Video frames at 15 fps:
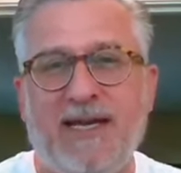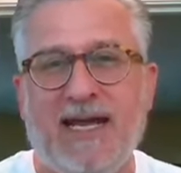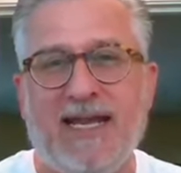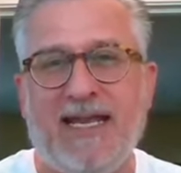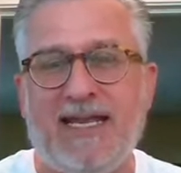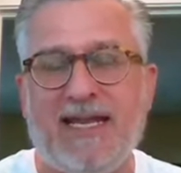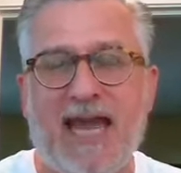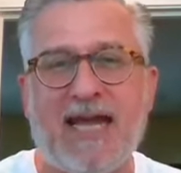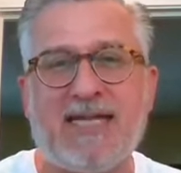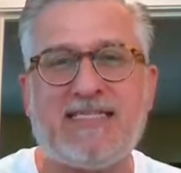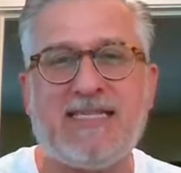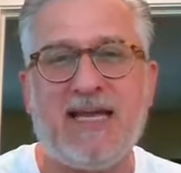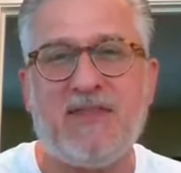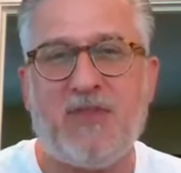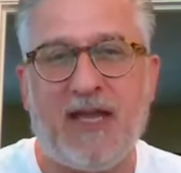and he
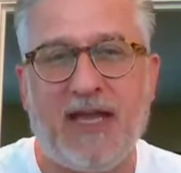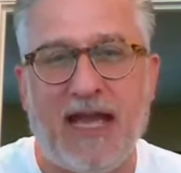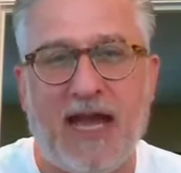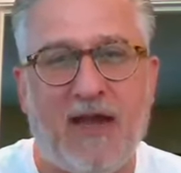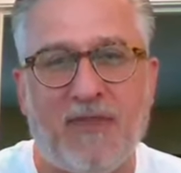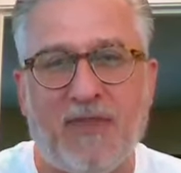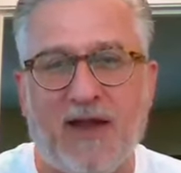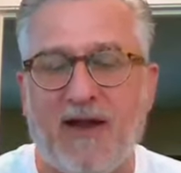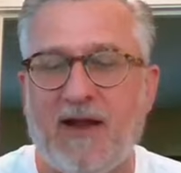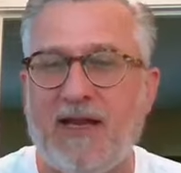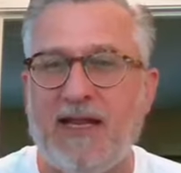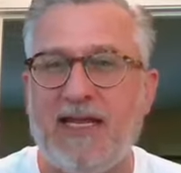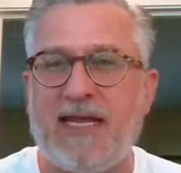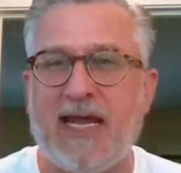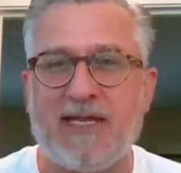casts that thing out there,
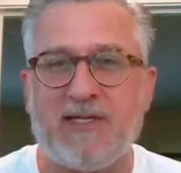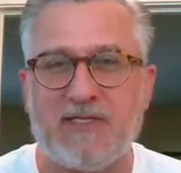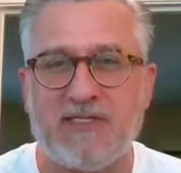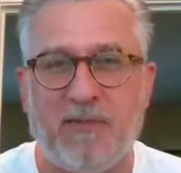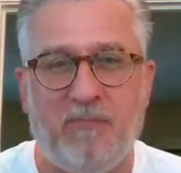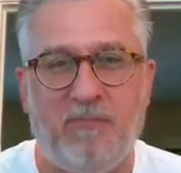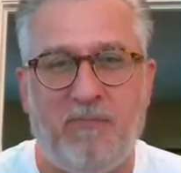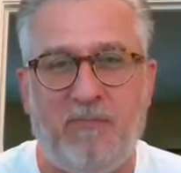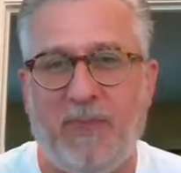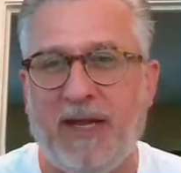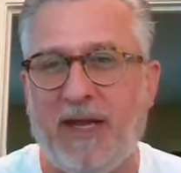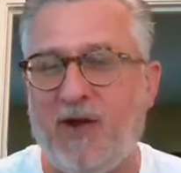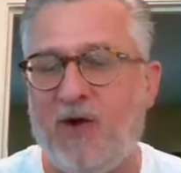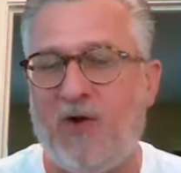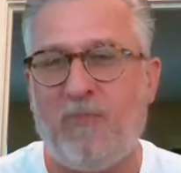and he catches a
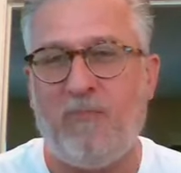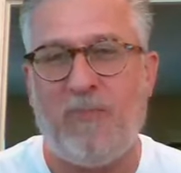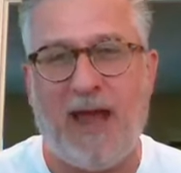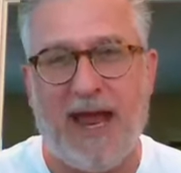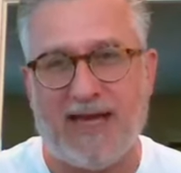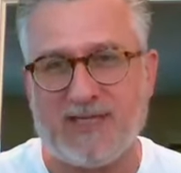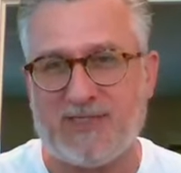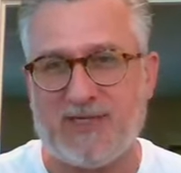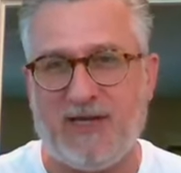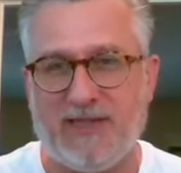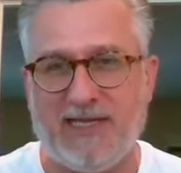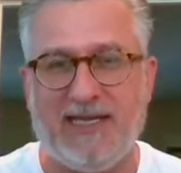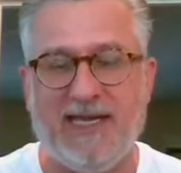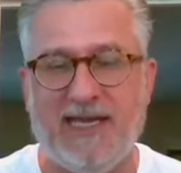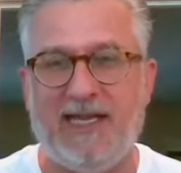big old bass
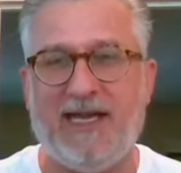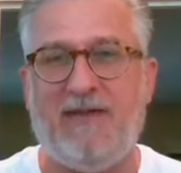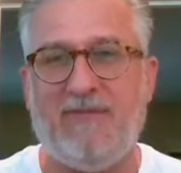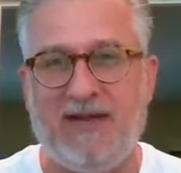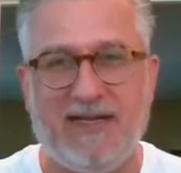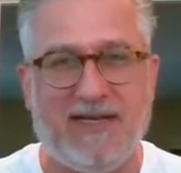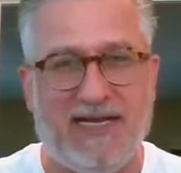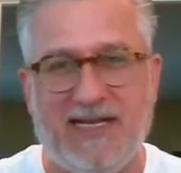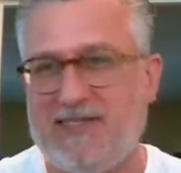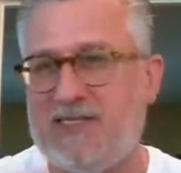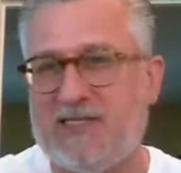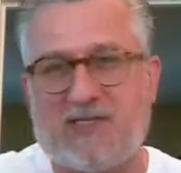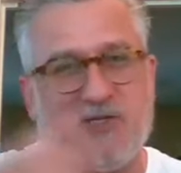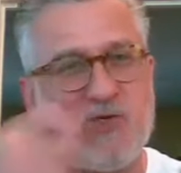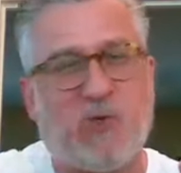on the end of it, and he's
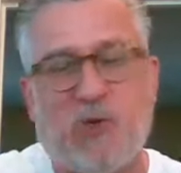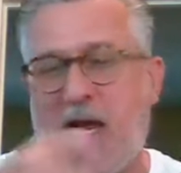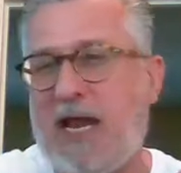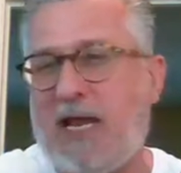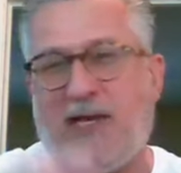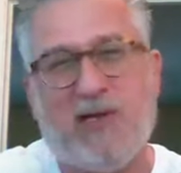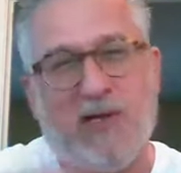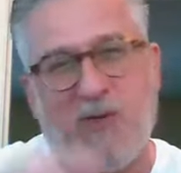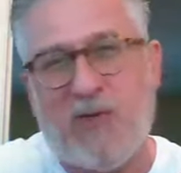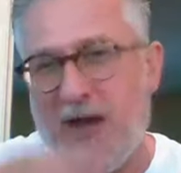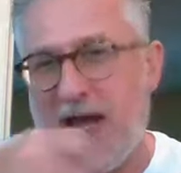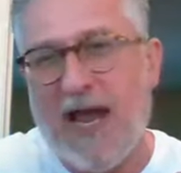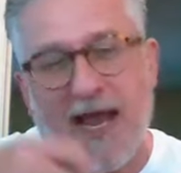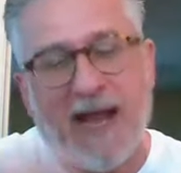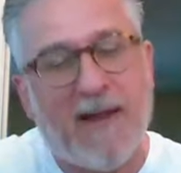just cranking
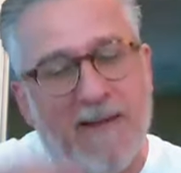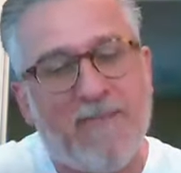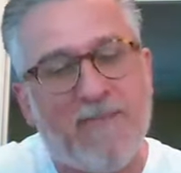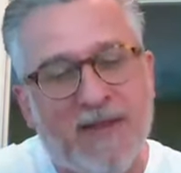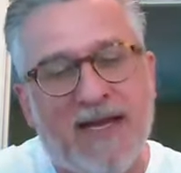away